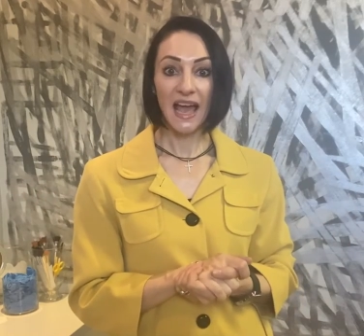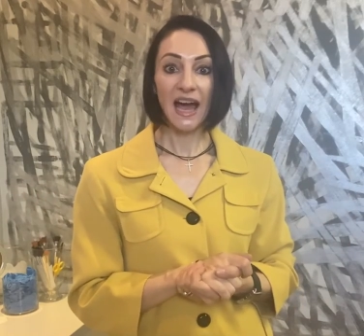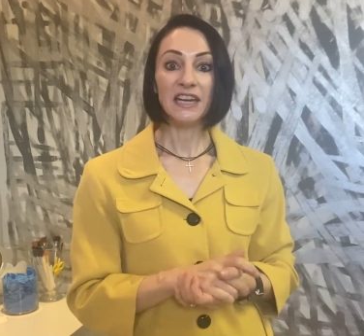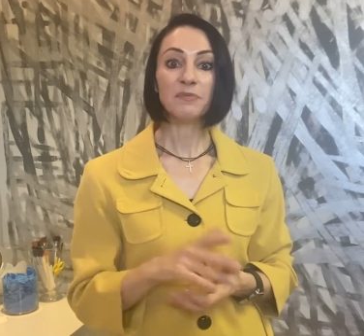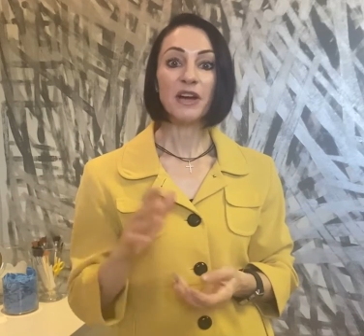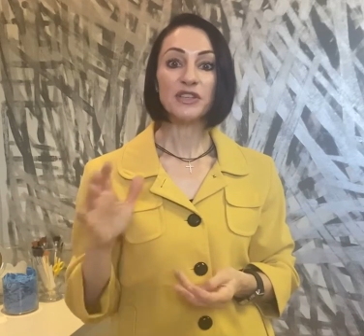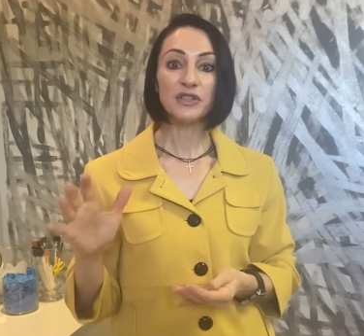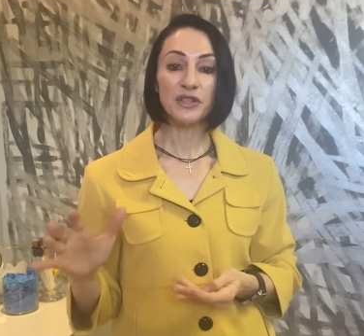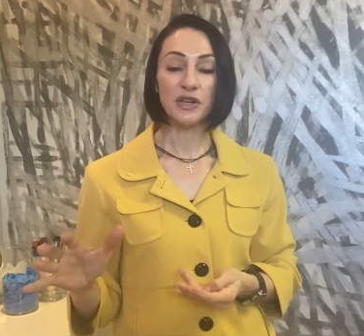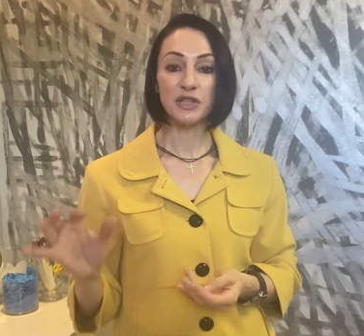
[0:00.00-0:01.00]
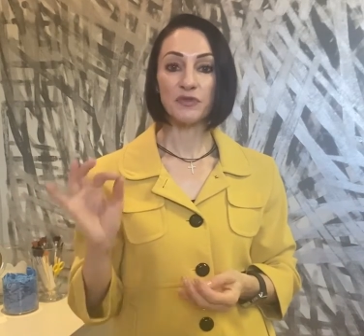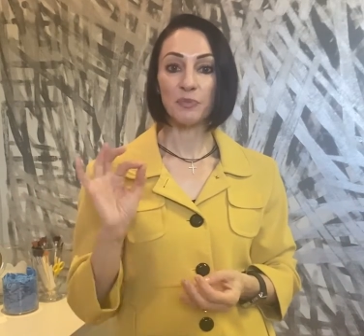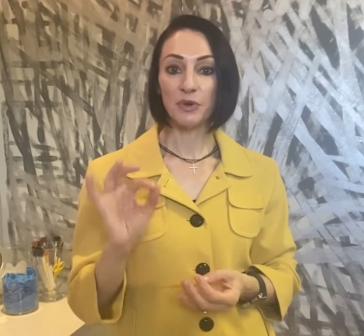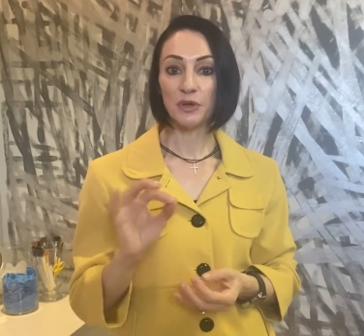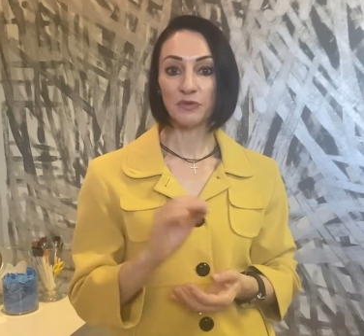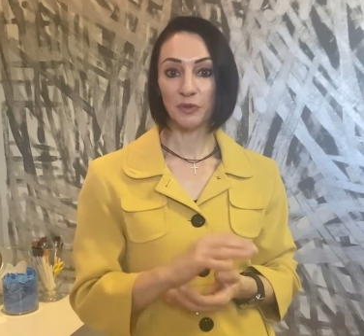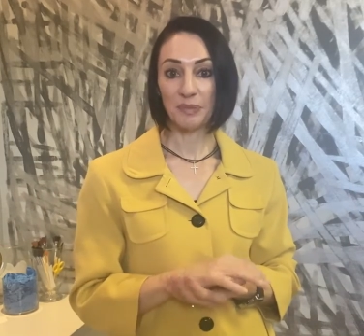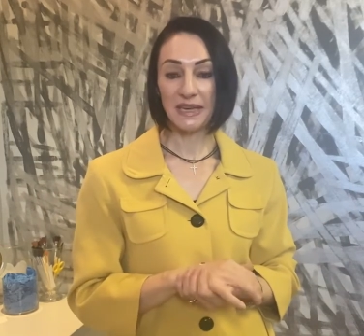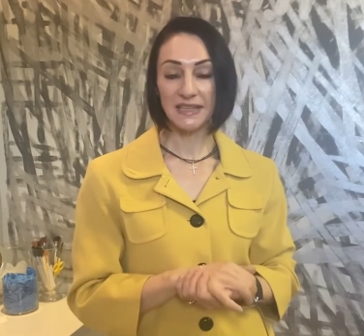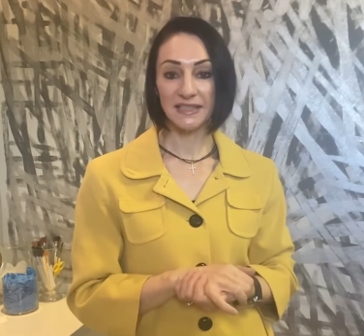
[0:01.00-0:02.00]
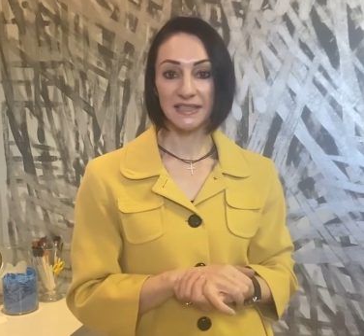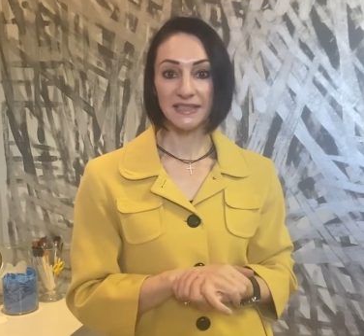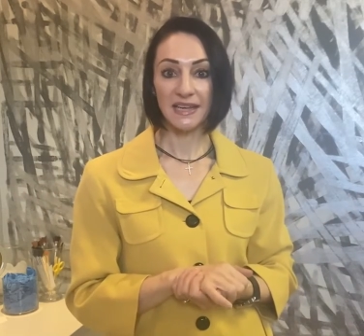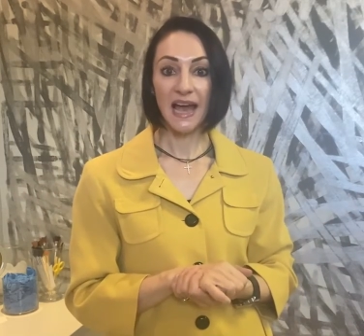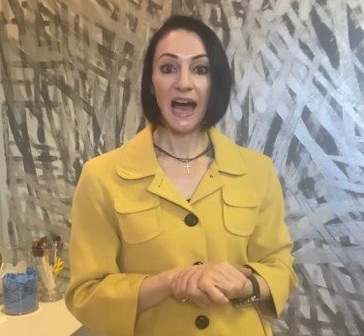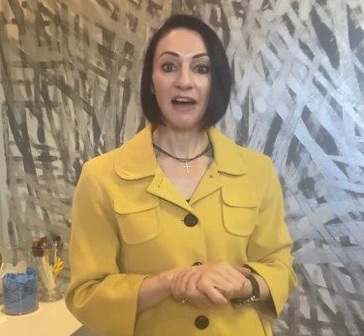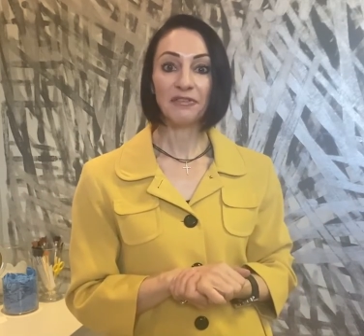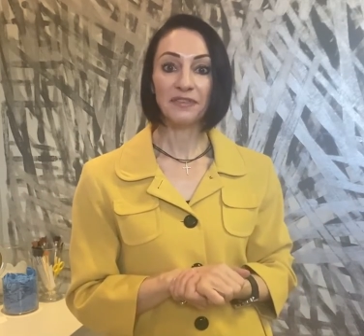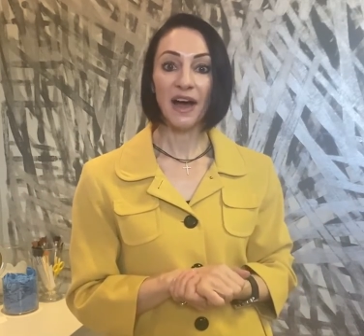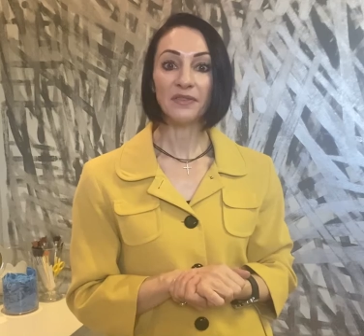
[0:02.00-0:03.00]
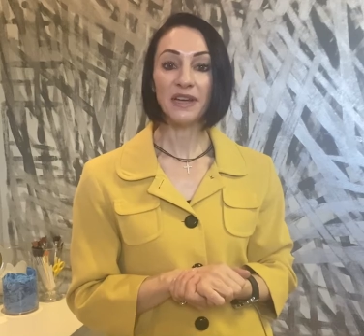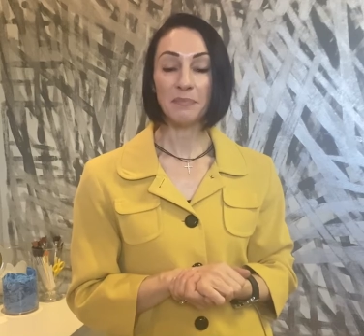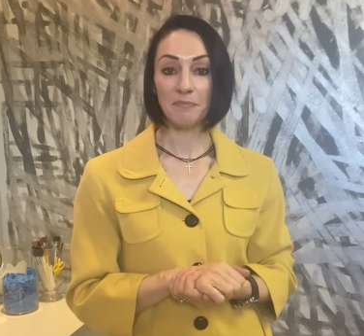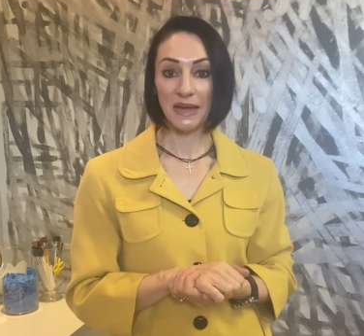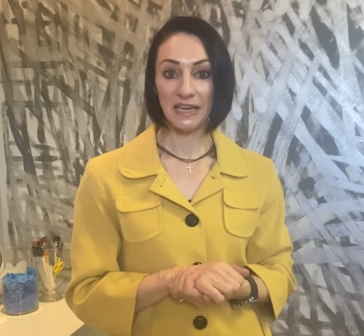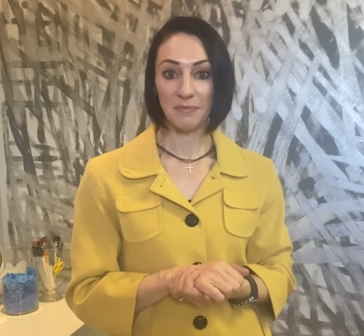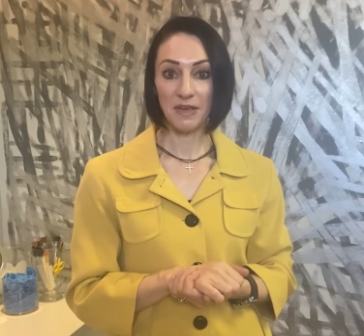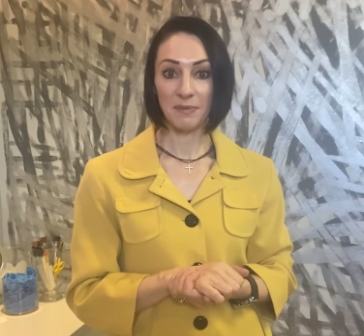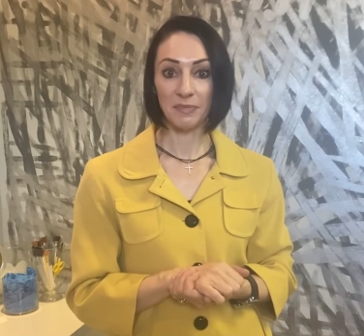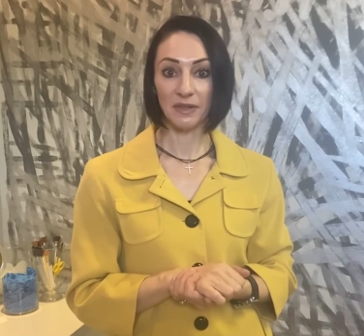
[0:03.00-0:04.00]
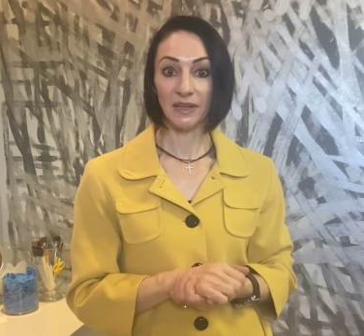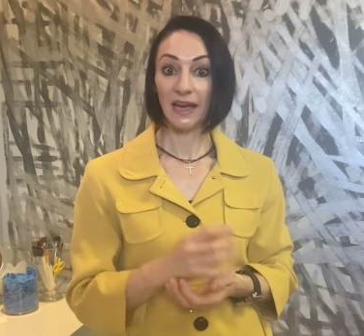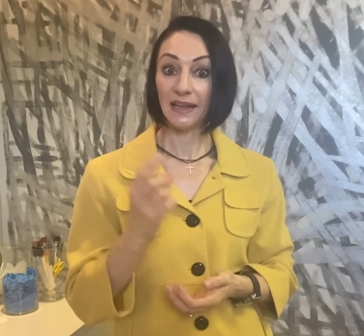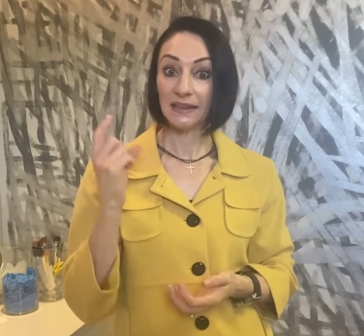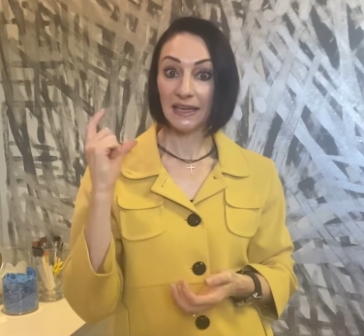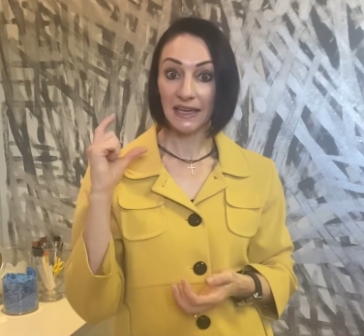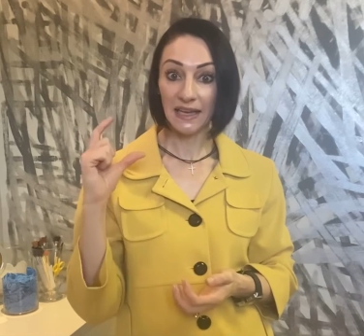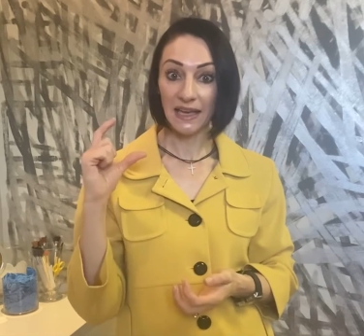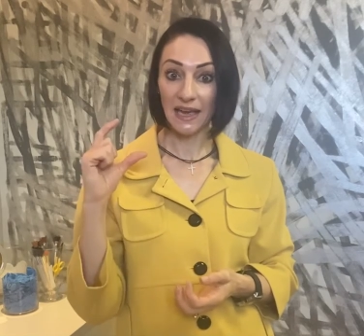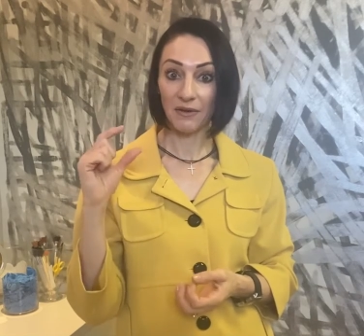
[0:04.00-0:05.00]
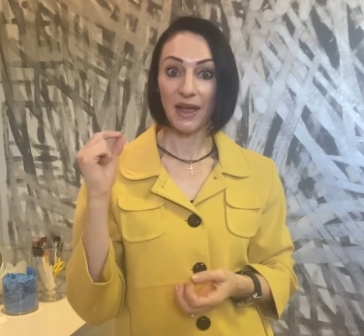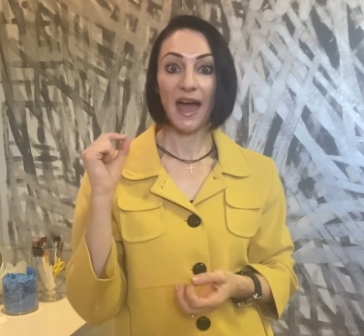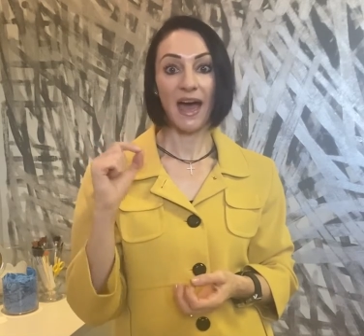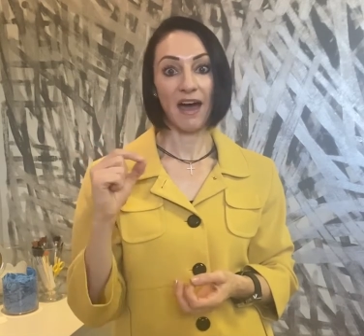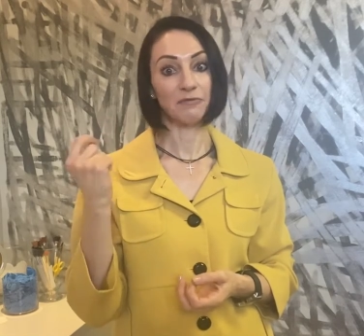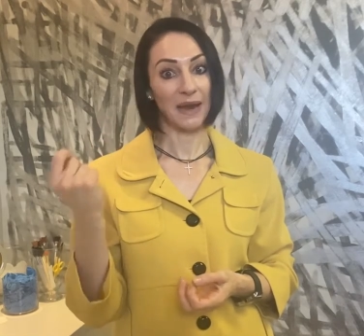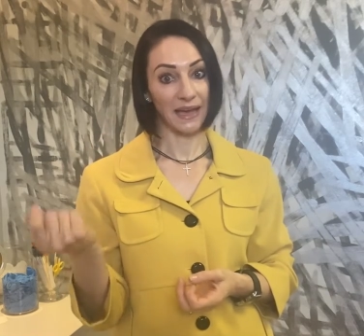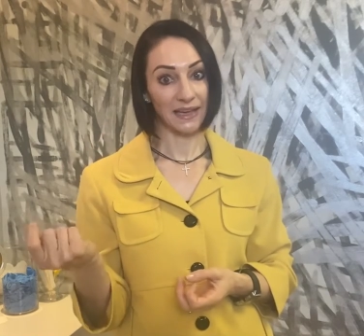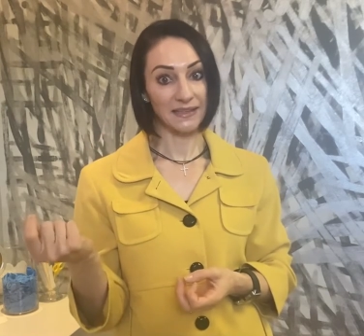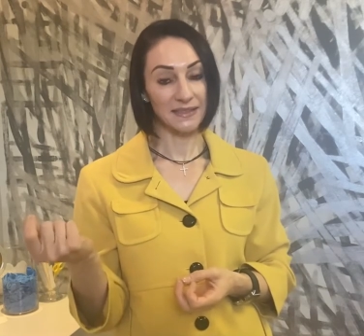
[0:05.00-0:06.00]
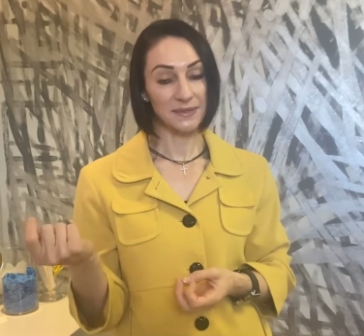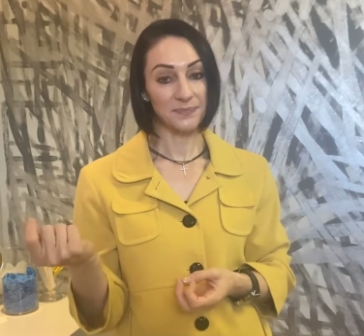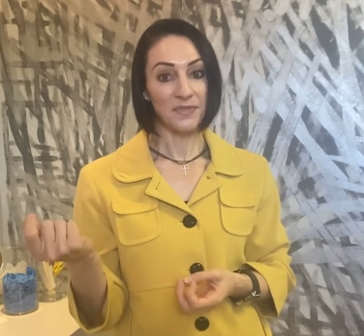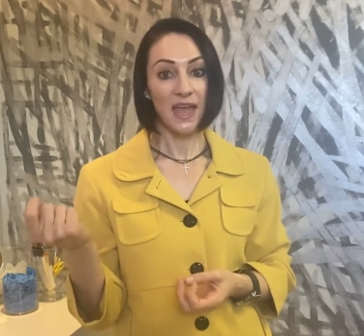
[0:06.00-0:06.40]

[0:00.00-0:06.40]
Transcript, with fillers: and in my search for beautiful pieces, I found that many people in the ear area have blackheads.